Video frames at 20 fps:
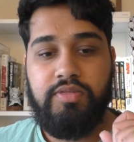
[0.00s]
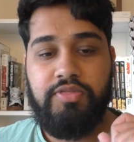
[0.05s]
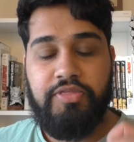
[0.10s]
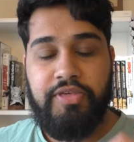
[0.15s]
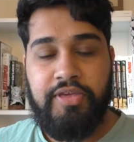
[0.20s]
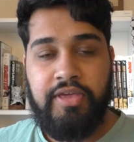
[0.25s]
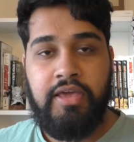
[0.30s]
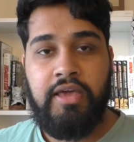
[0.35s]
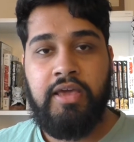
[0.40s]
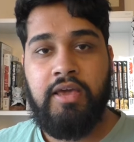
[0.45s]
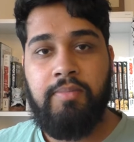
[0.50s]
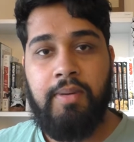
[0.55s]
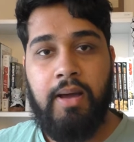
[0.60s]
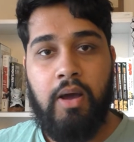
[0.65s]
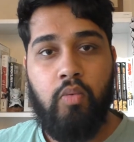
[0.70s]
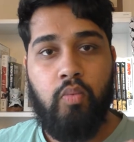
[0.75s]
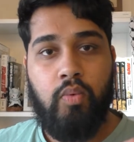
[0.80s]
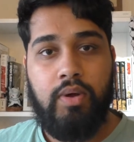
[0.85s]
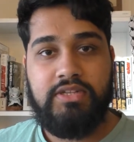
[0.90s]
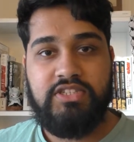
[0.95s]
thinking
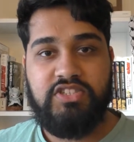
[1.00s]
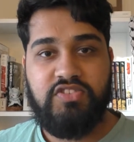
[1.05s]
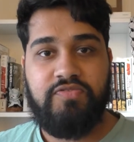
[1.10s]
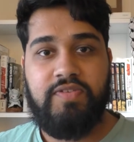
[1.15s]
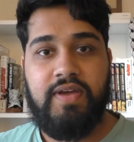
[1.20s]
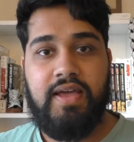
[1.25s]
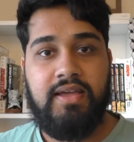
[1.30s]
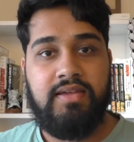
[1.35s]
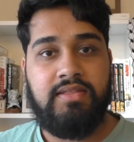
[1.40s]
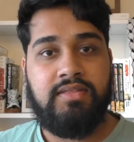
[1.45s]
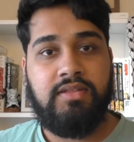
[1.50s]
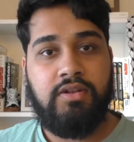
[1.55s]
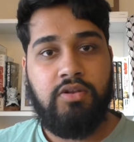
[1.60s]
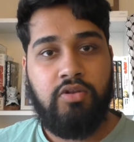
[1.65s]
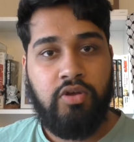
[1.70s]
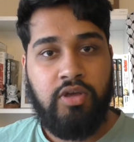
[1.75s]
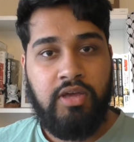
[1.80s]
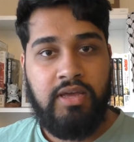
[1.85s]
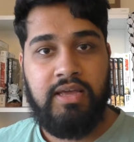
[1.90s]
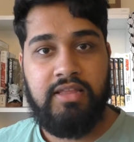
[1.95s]
about one's faith,
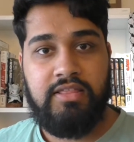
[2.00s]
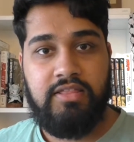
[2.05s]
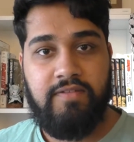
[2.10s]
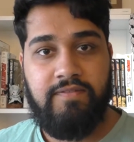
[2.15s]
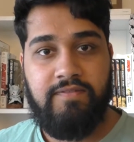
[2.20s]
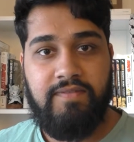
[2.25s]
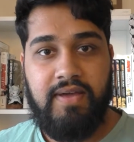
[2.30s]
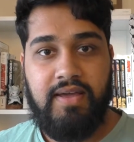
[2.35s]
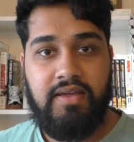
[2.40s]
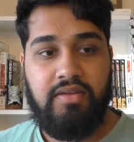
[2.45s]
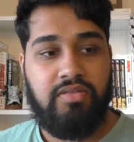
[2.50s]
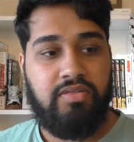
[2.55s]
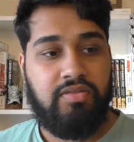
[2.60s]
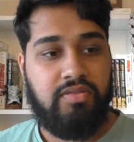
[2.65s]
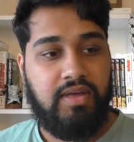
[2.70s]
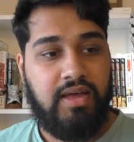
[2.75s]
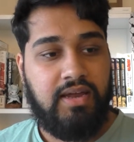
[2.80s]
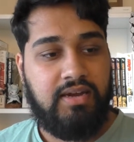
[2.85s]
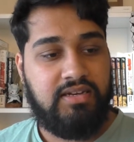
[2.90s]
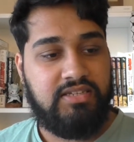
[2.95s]
looking at the faith,
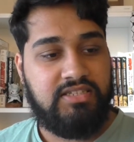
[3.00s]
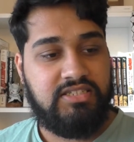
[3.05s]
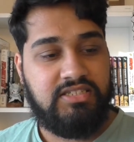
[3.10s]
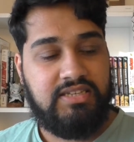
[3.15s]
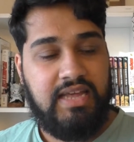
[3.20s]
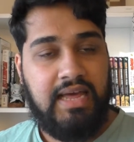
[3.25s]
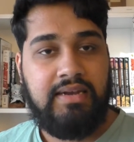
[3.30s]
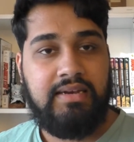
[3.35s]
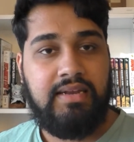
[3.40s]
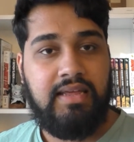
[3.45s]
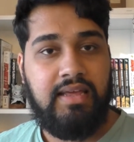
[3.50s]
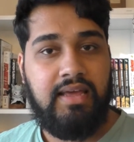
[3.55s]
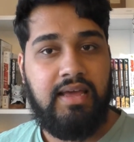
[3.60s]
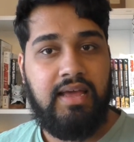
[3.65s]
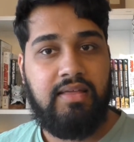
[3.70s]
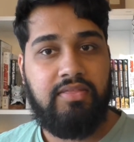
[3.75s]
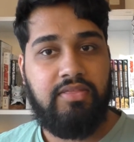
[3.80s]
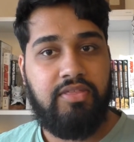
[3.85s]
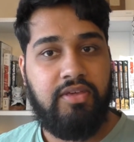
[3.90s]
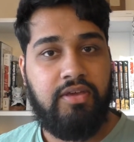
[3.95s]
understanding it
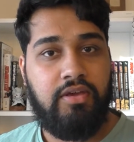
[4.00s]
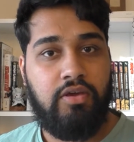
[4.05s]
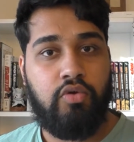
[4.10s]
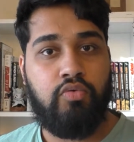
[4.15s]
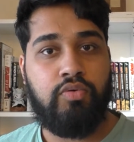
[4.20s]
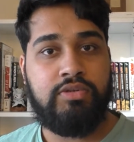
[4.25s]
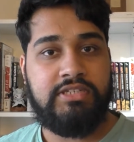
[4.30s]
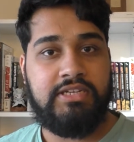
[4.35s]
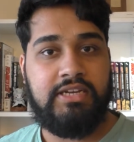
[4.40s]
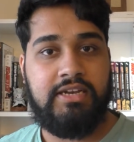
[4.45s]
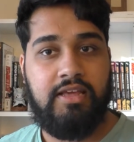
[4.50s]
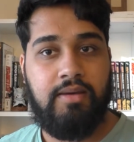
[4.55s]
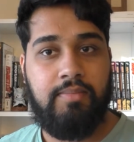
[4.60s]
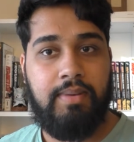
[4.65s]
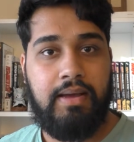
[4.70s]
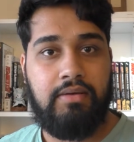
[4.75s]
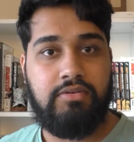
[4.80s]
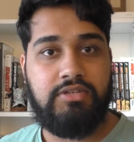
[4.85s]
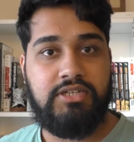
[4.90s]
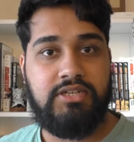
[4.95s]
and thinking critically
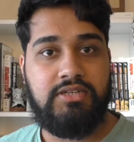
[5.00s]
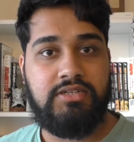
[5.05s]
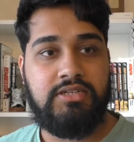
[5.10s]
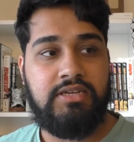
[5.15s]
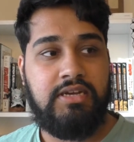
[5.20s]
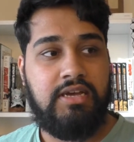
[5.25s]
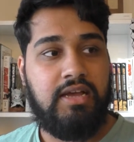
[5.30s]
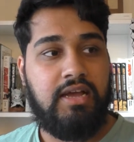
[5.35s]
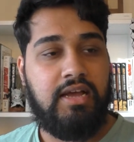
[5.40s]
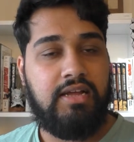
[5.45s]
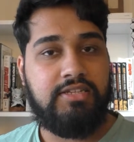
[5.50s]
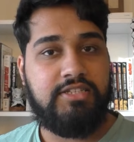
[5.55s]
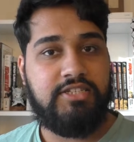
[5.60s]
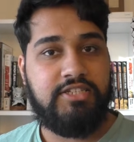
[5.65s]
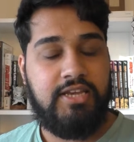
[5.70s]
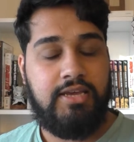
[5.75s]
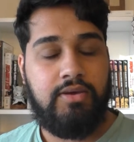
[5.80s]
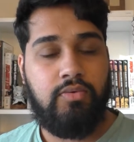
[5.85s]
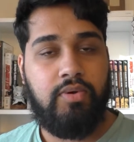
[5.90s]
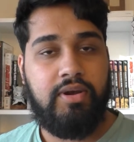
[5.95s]
about it and
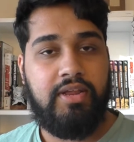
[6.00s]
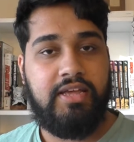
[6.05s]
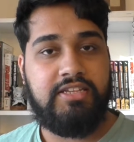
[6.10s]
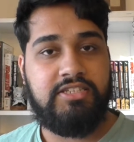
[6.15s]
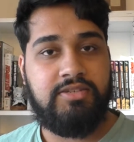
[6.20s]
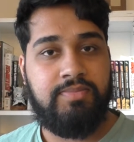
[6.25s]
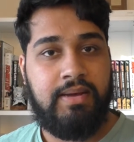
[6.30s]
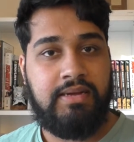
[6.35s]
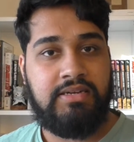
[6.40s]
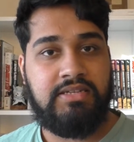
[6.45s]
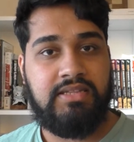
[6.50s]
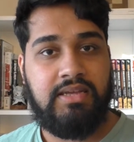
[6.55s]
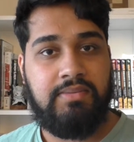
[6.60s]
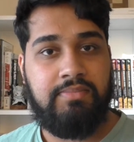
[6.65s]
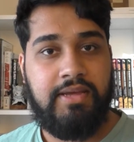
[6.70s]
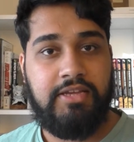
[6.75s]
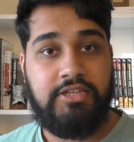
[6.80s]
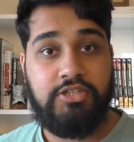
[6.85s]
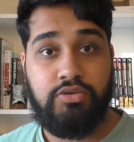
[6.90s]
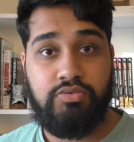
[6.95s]
seeing what it is about it that
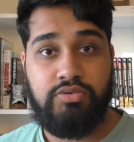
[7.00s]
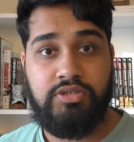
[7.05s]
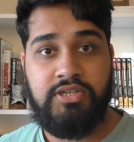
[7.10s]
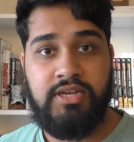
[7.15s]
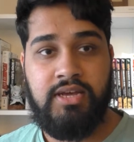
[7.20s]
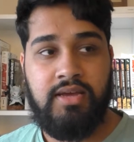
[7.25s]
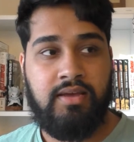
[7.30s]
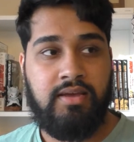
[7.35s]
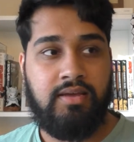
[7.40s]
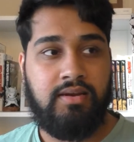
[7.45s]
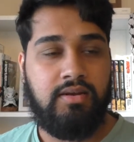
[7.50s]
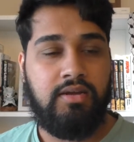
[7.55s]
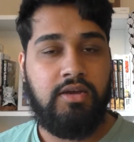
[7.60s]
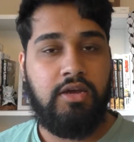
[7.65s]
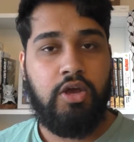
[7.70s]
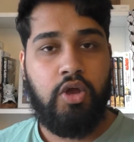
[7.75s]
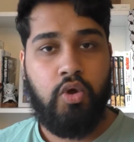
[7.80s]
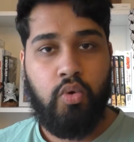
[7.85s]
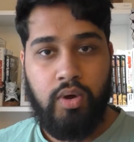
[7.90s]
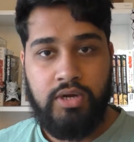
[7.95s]
makes you tick, and
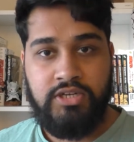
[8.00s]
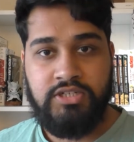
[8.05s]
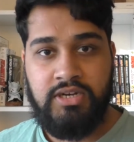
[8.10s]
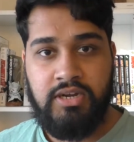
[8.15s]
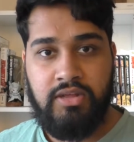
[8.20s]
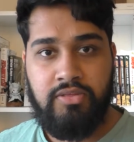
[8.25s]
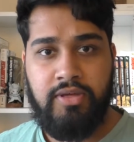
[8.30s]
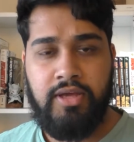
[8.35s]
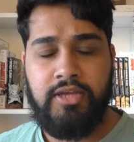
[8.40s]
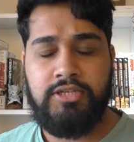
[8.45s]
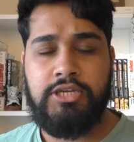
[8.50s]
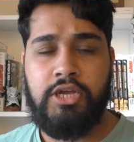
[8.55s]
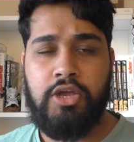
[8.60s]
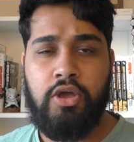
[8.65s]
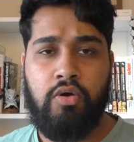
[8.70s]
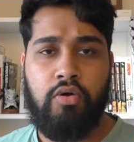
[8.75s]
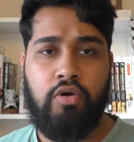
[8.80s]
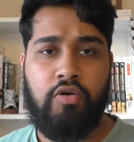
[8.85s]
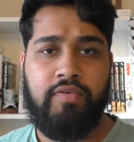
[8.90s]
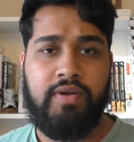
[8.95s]
questioning things and
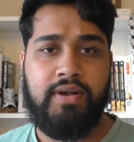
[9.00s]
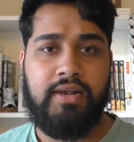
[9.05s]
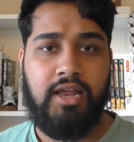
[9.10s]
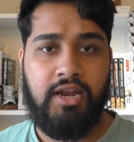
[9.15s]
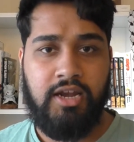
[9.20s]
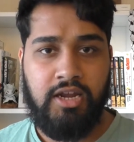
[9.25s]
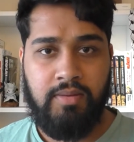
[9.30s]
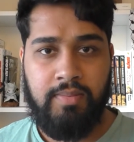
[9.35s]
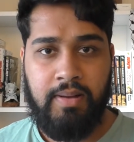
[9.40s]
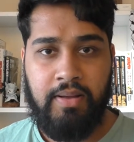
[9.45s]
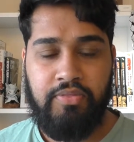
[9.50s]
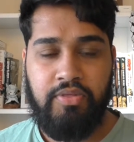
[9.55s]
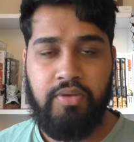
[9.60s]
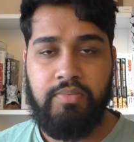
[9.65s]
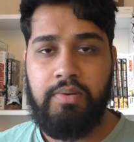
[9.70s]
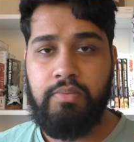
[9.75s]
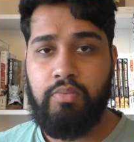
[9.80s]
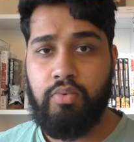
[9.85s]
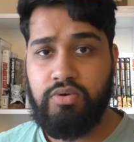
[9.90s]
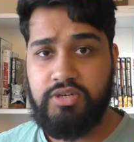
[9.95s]
going off and learning about them
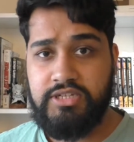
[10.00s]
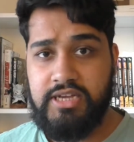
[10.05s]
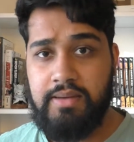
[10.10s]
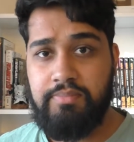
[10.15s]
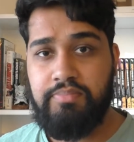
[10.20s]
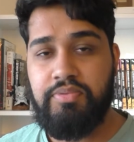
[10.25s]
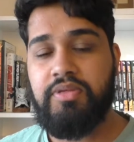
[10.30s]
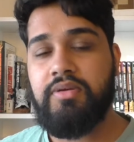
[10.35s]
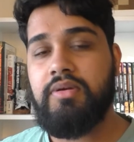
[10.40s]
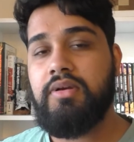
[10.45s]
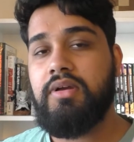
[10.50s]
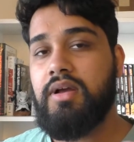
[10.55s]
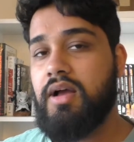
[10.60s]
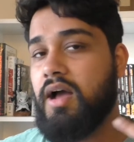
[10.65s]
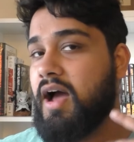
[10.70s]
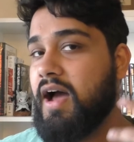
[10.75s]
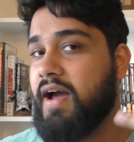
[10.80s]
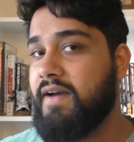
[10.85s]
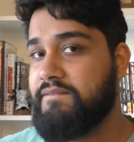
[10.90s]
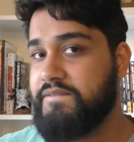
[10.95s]
in more depth,
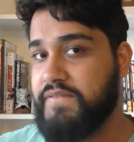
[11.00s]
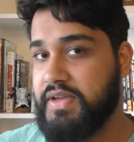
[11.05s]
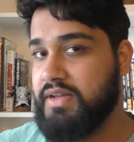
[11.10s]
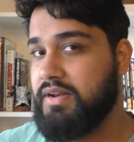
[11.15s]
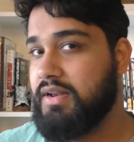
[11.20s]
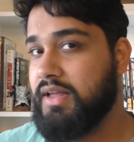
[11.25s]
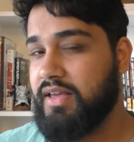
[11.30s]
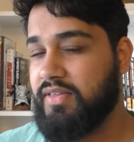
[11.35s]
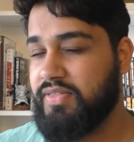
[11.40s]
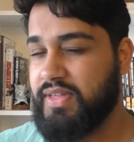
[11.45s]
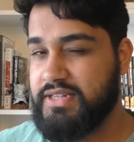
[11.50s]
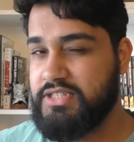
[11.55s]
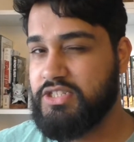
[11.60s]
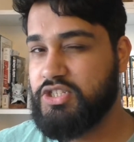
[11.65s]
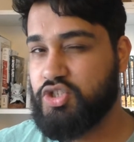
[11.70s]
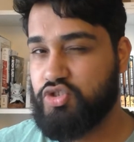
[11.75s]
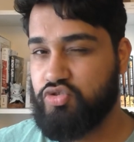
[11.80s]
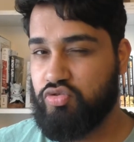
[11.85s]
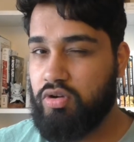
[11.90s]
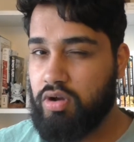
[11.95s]
I feel like that's a
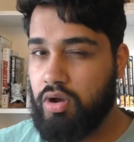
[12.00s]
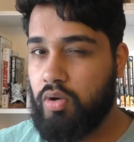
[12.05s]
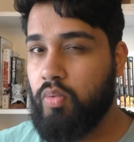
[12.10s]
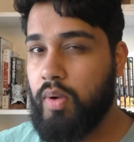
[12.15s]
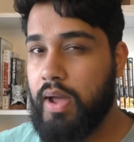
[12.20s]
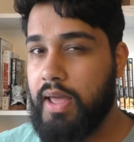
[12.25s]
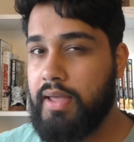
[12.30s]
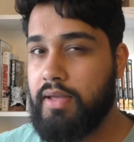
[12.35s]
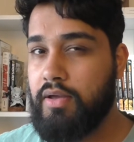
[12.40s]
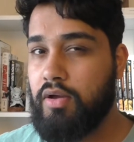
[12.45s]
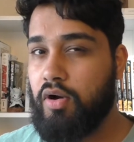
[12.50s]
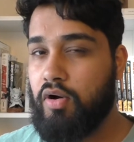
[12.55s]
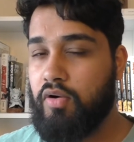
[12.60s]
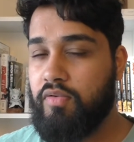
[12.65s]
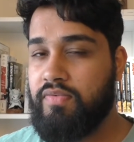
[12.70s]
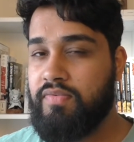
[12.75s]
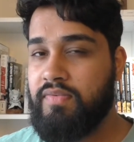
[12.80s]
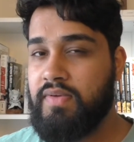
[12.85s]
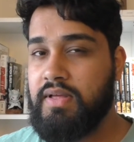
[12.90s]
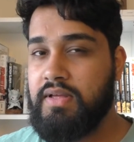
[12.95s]
stronger way
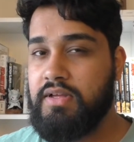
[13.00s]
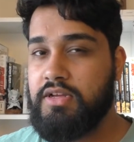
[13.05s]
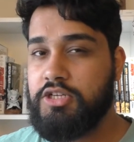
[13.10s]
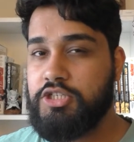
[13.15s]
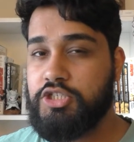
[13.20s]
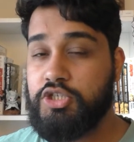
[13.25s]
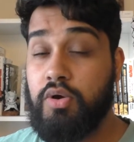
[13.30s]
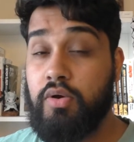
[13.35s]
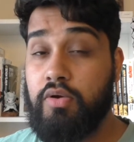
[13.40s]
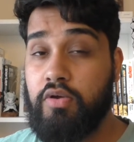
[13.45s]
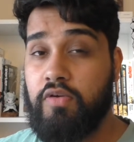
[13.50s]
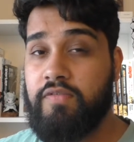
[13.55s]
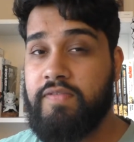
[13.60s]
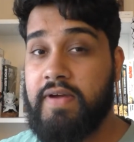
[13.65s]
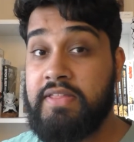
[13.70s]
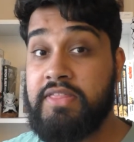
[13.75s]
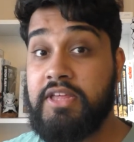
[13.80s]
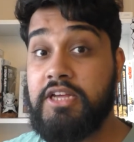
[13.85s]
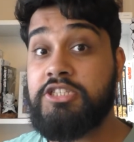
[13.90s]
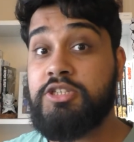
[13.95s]
of showing your
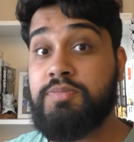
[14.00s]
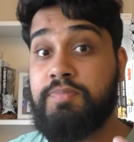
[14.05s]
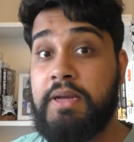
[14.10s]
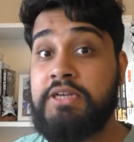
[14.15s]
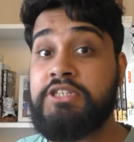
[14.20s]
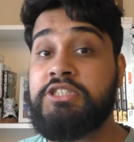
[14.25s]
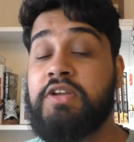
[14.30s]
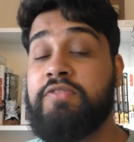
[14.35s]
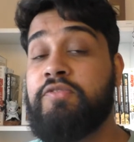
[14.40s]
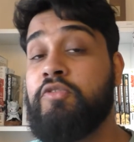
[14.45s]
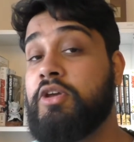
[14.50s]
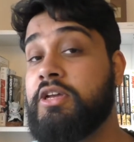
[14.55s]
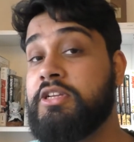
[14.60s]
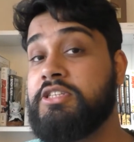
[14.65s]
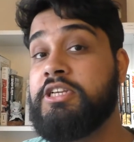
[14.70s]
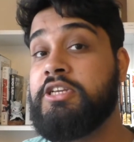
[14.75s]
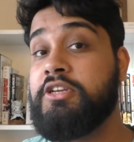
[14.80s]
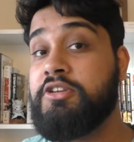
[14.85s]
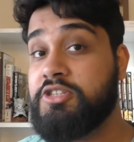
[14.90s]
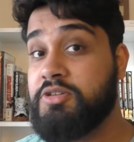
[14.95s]
faith, especially if you
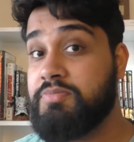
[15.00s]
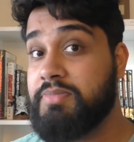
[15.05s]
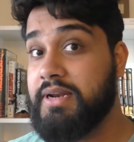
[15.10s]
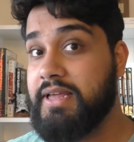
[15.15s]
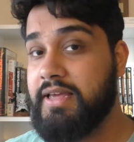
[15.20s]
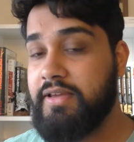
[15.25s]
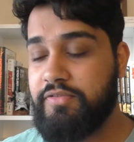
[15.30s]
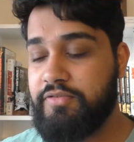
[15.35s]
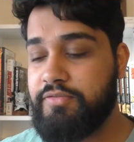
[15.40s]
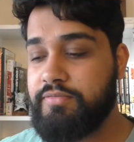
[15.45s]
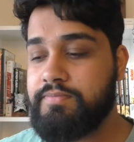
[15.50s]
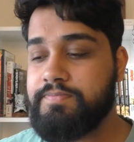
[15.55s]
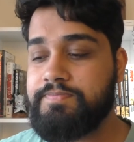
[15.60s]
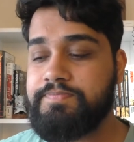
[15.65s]
continue to believe.